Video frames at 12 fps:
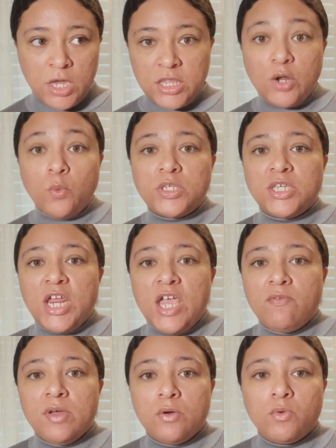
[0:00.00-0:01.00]
There wasn't
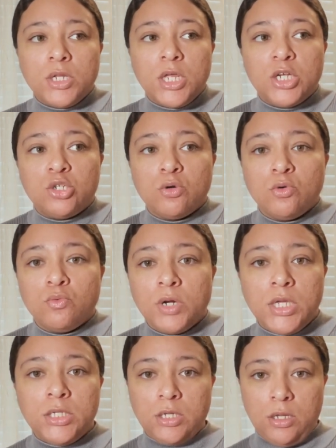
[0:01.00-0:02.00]
even really a true
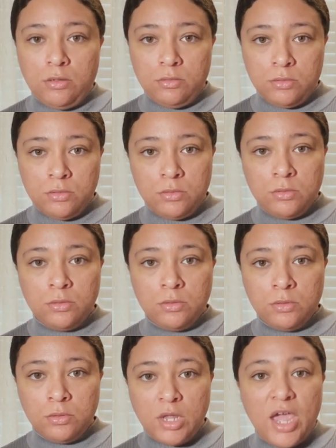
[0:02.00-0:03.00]
reason.
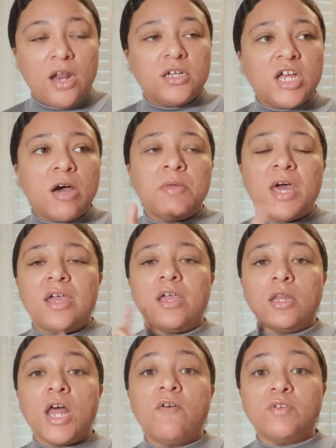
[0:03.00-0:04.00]
And on top of that, he
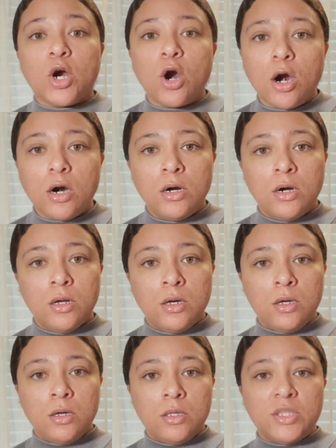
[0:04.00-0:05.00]
loved her.
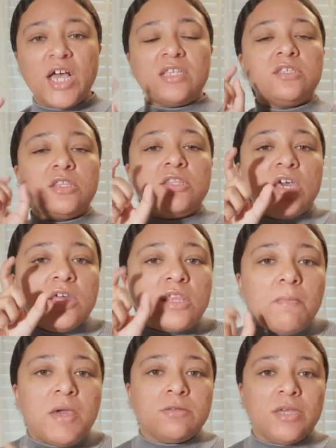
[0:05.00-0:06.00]
That's the thing that
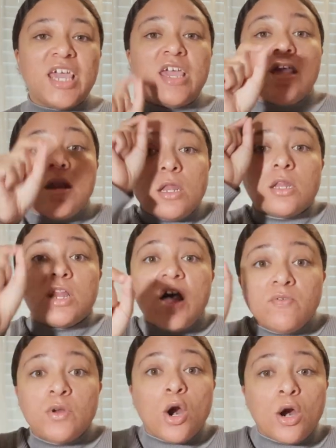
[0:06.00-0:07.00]
makes it, he
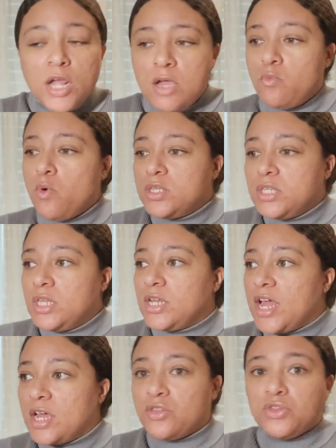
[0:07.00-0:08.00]
loved her. It wasn't
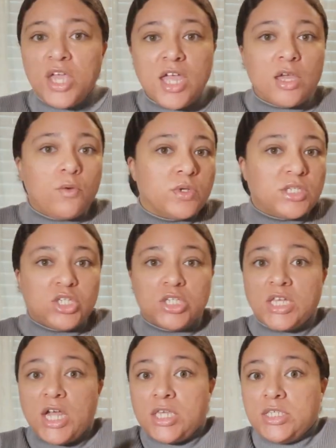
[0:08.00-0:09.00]
like a thing. It wasn't just
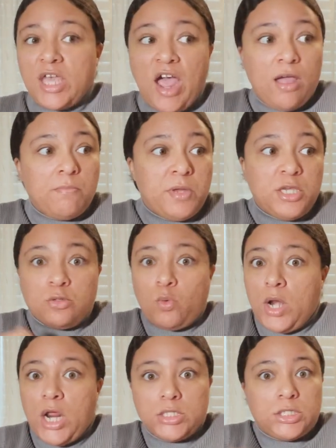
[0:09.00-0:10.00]
like a side piece
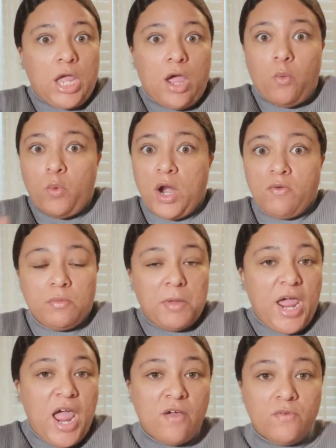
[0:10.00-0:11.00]
when I saying whatever may
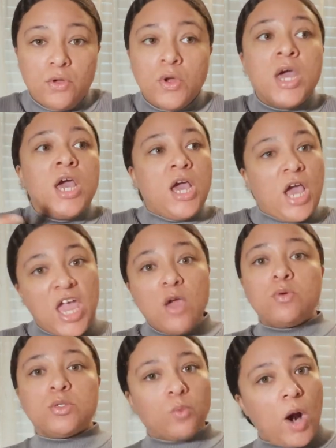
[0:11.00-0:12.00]
have you. He
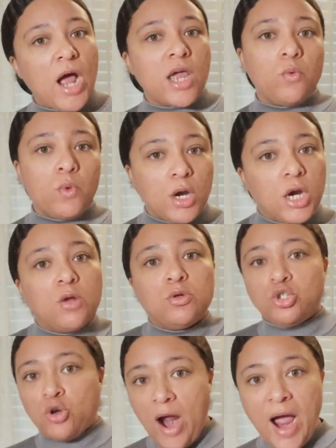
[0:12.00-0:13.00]
was rocking with her. He was
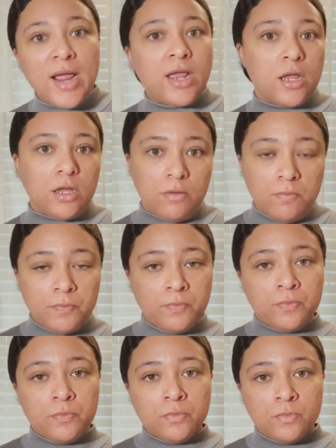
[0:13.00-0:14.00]
trying
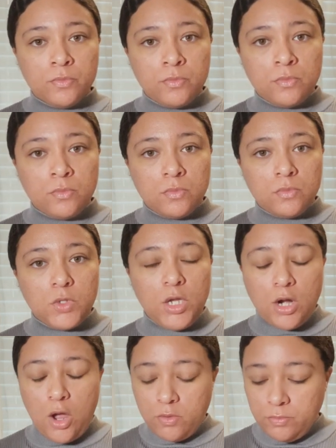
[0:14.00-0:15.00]
you
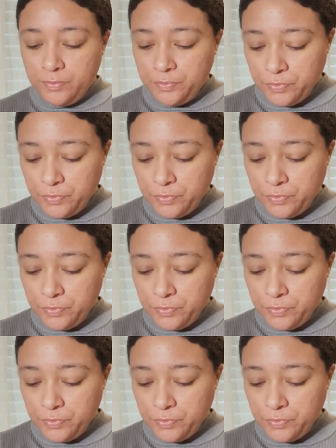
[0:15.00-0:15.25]
know?